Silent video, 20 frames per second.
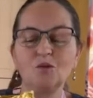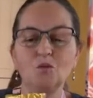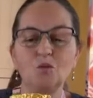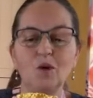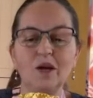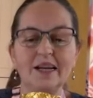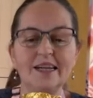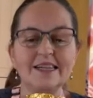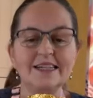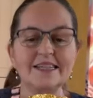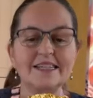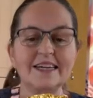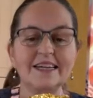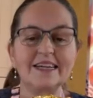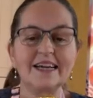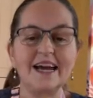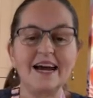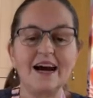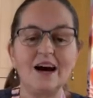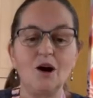Willie's
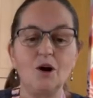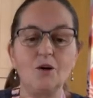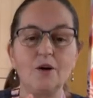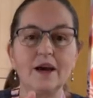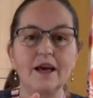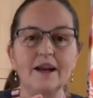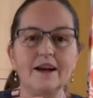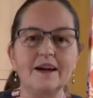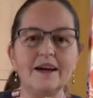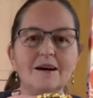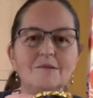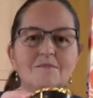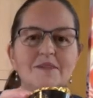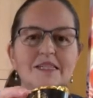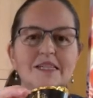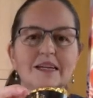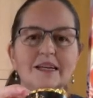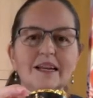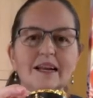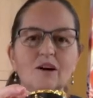cacao. And it comes
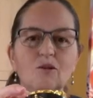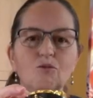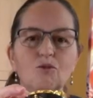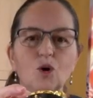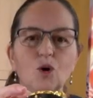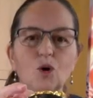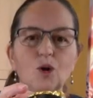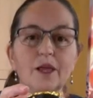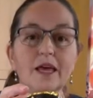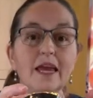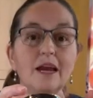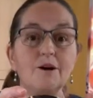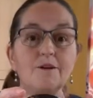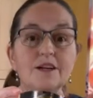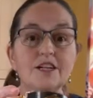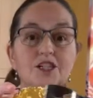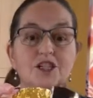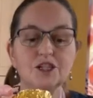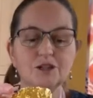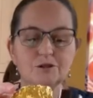in a little roll here in
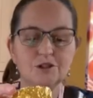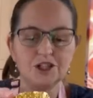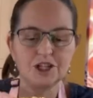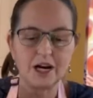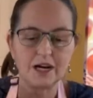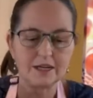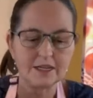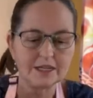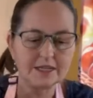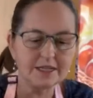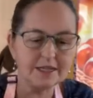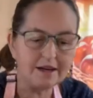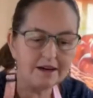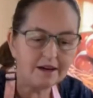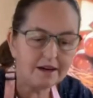2 chunks.